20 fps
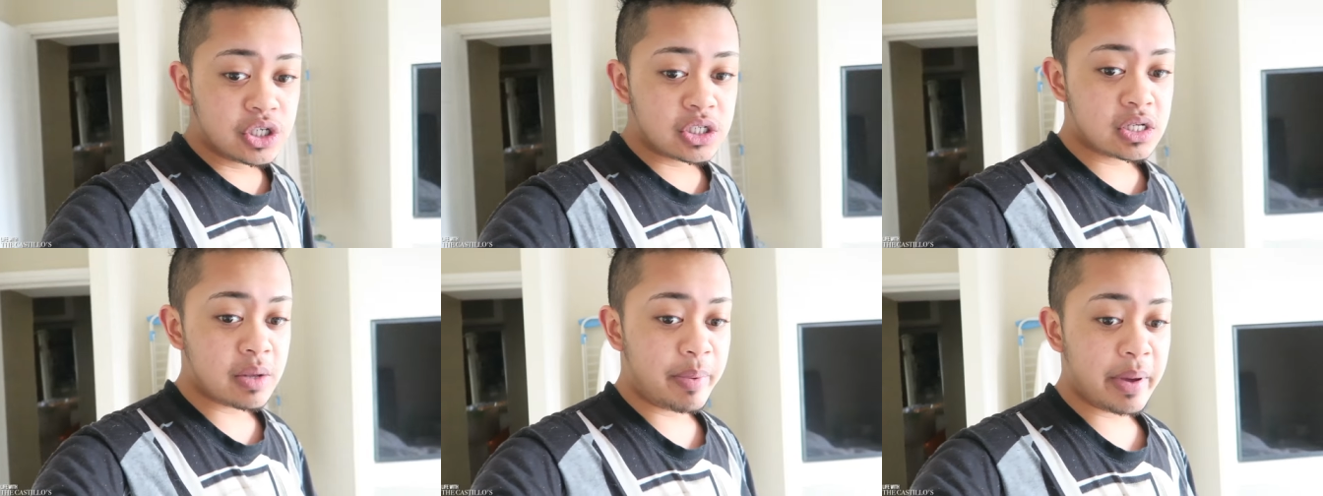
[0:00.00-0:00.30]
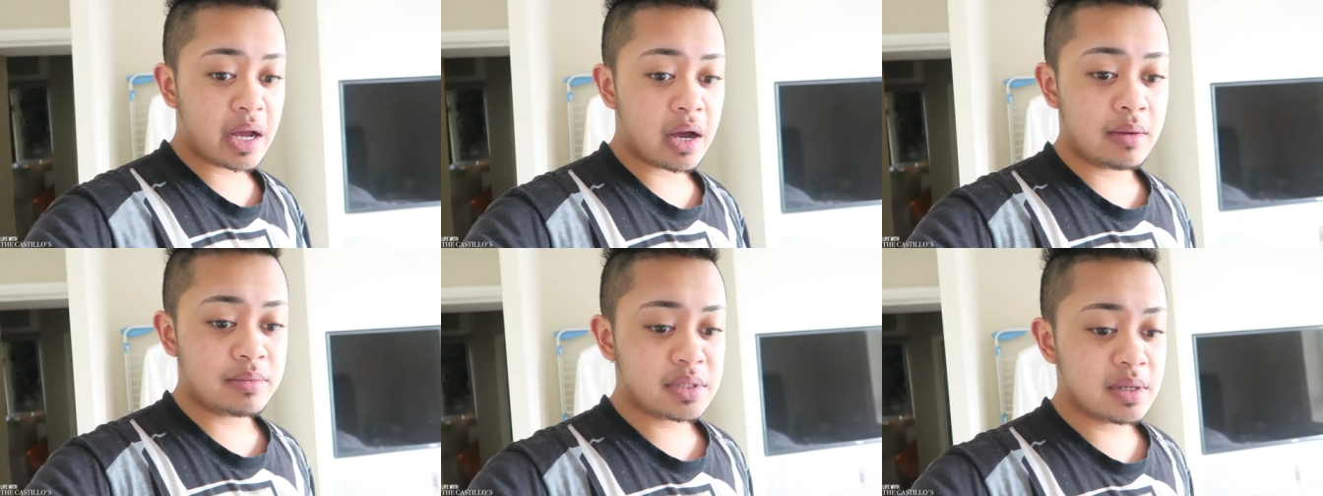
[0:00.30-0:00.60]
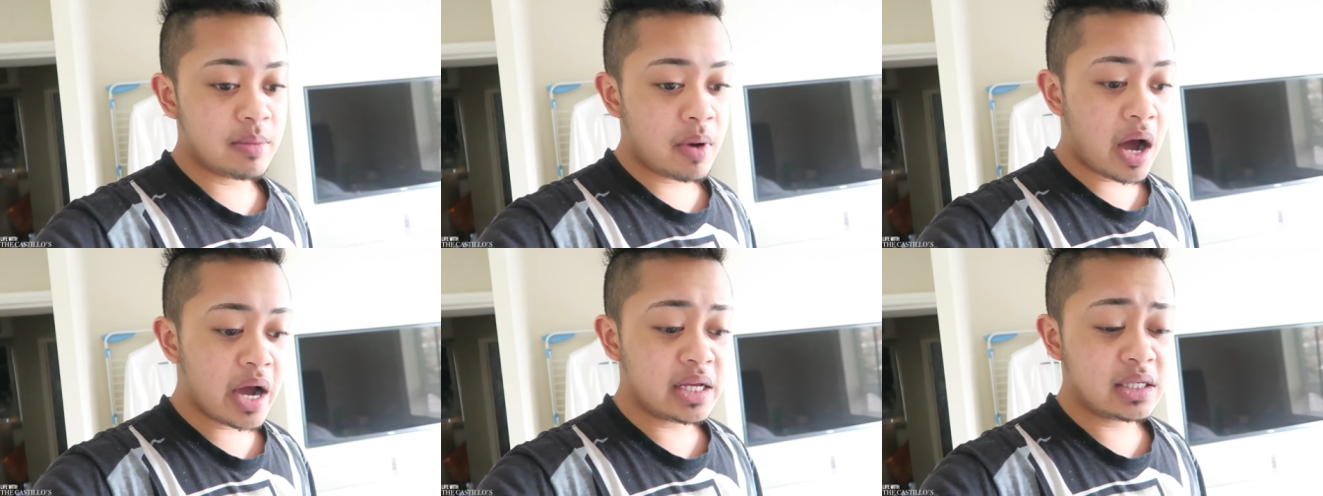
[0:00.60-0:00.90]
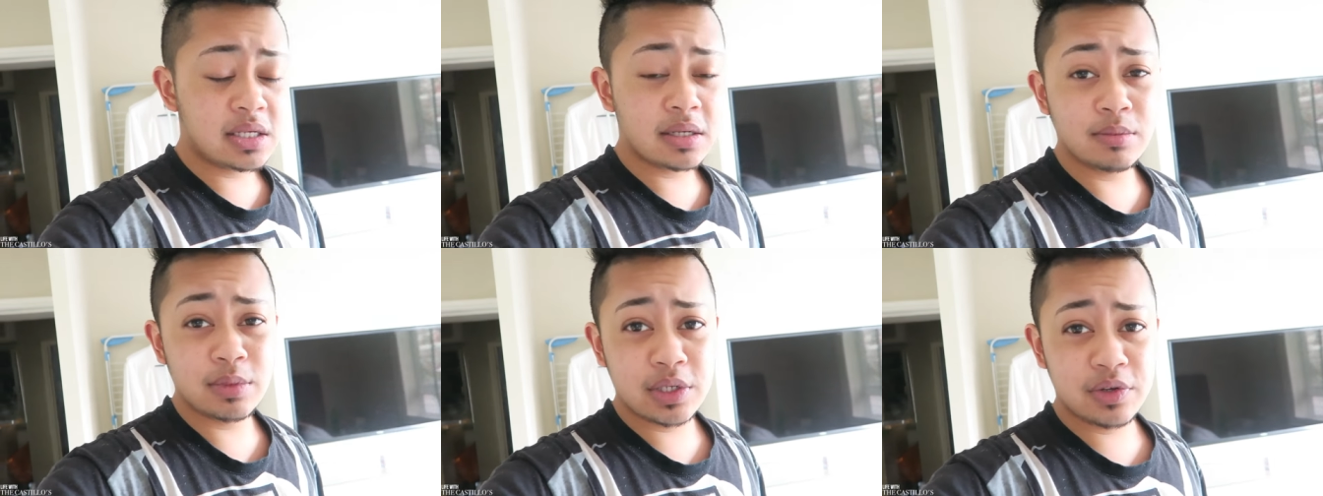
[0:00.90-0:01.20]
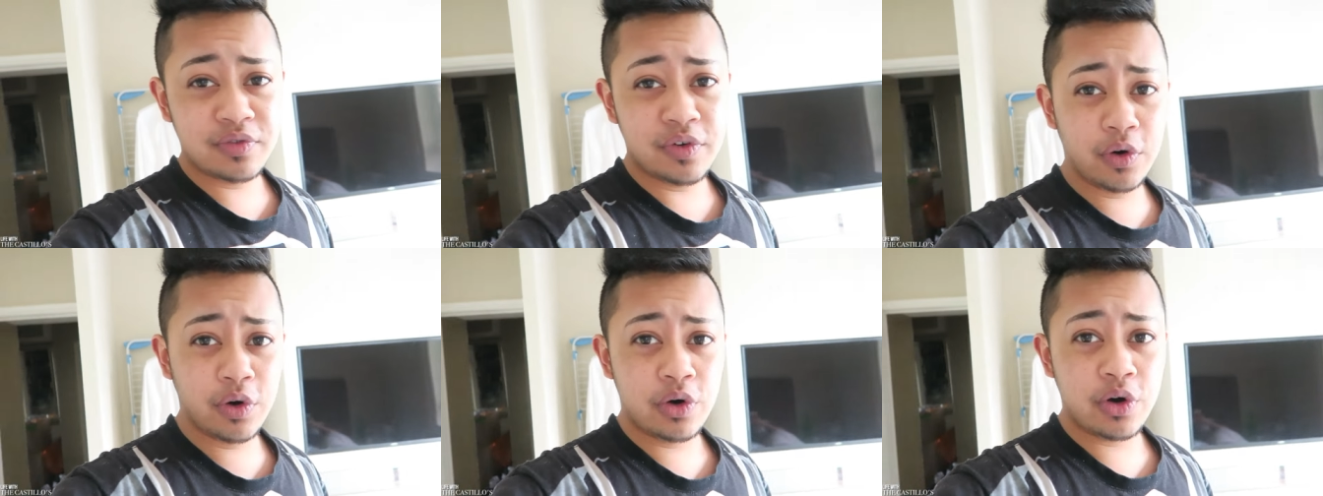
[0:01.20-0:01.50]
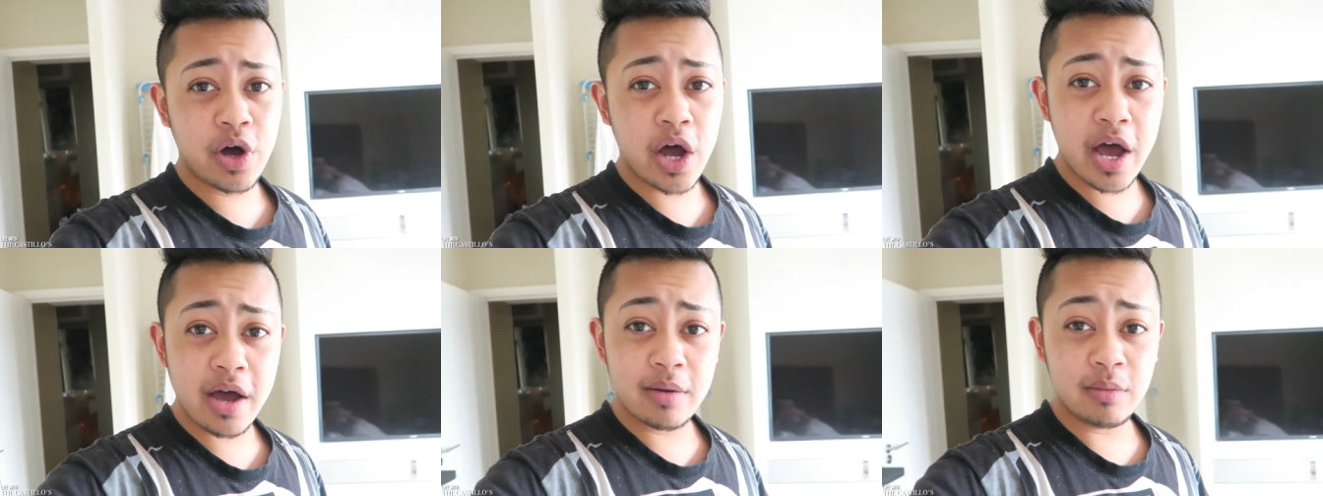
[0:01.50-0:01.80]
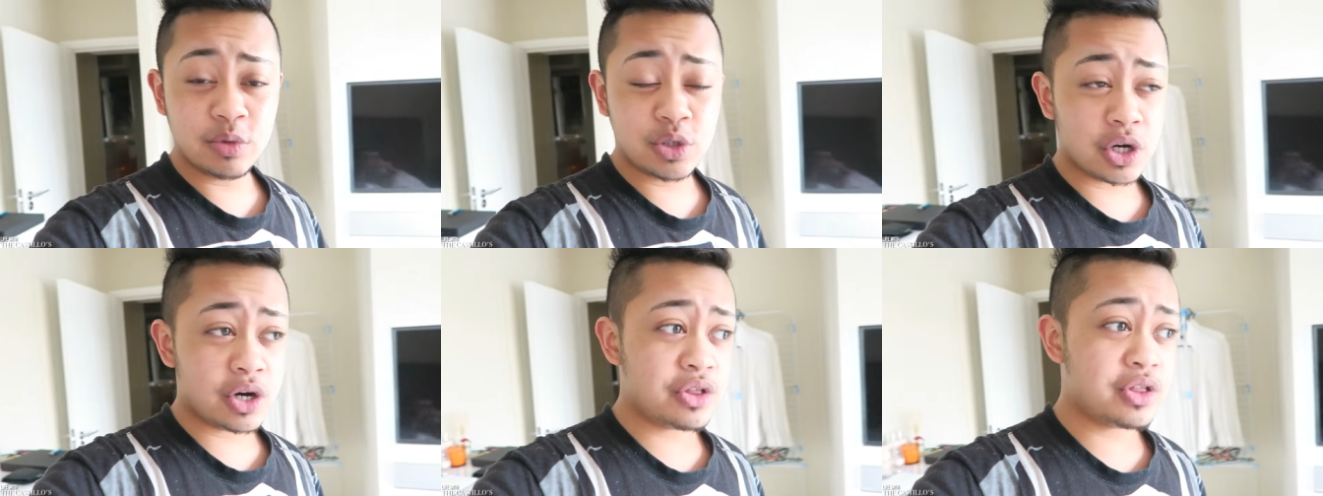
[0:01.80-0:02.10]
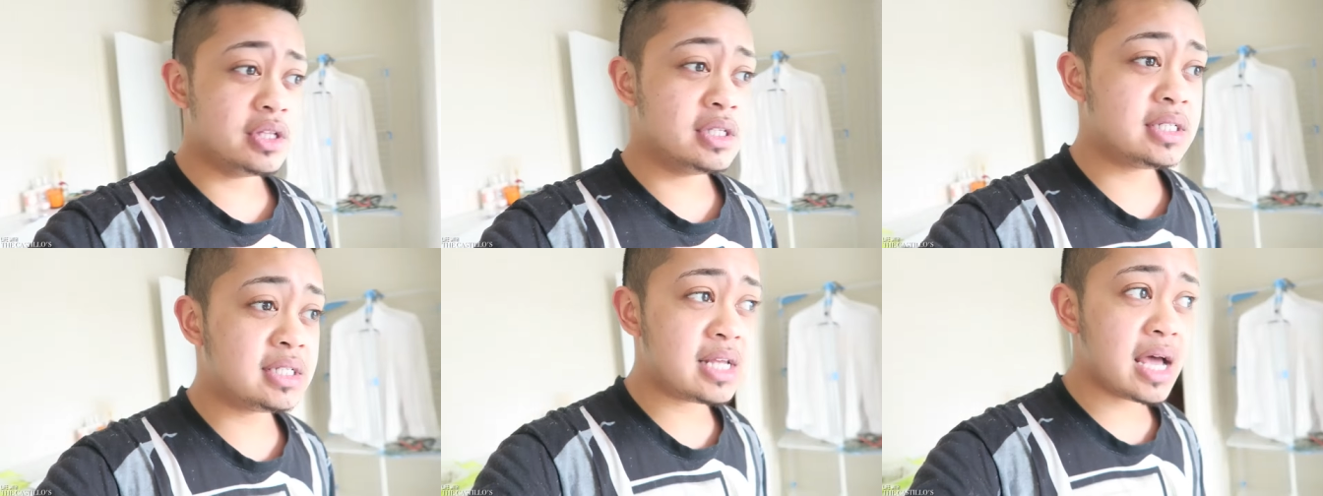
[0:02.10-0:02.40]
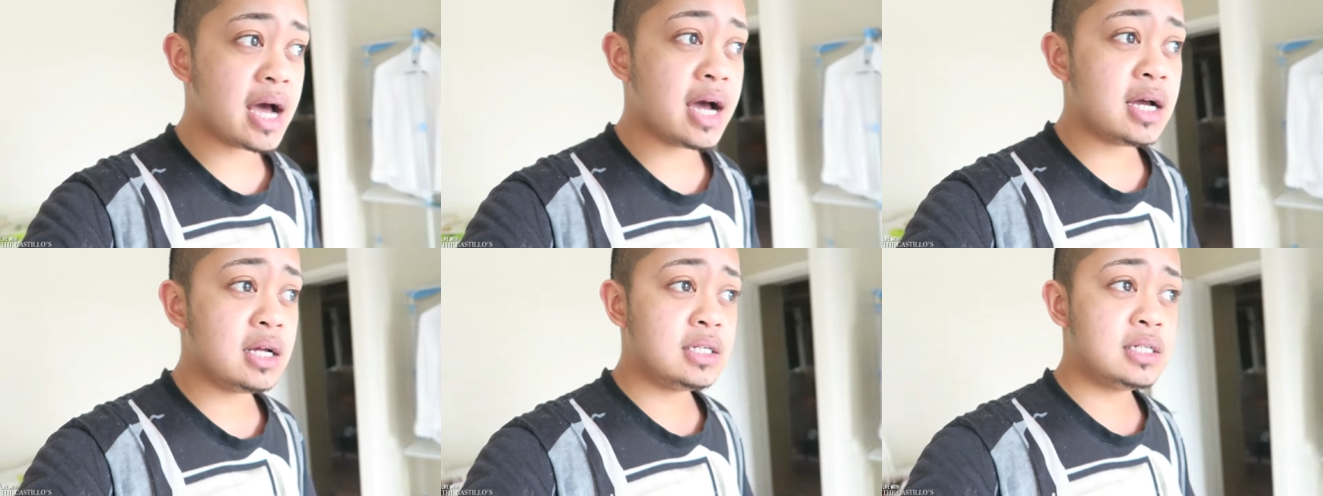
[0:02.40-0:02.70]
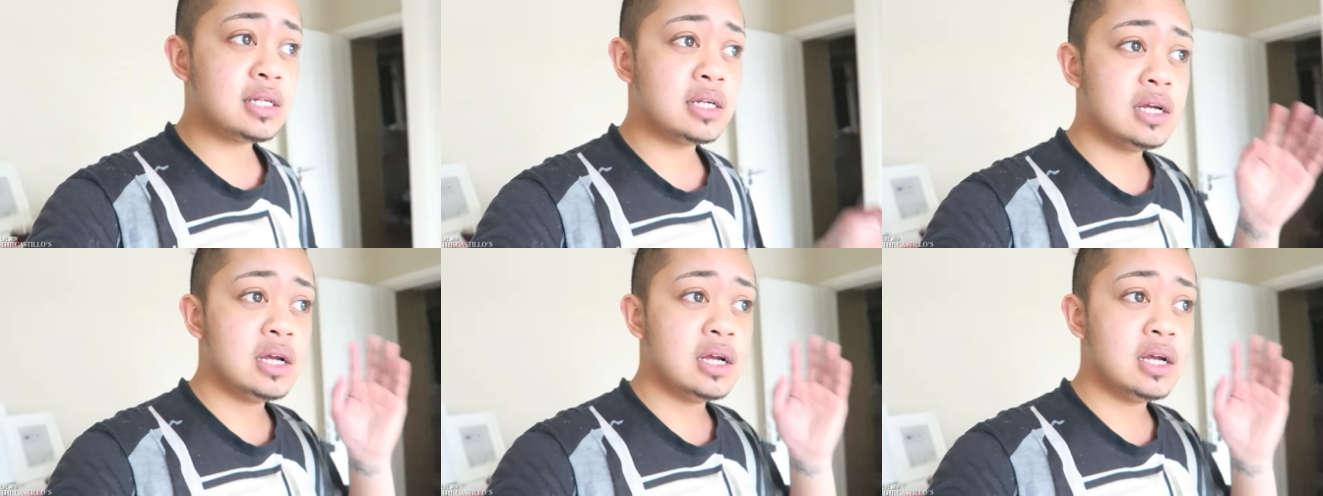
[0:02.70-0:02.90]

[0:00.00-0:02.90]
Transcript: just to pick up some items for um, Jonathan's dad,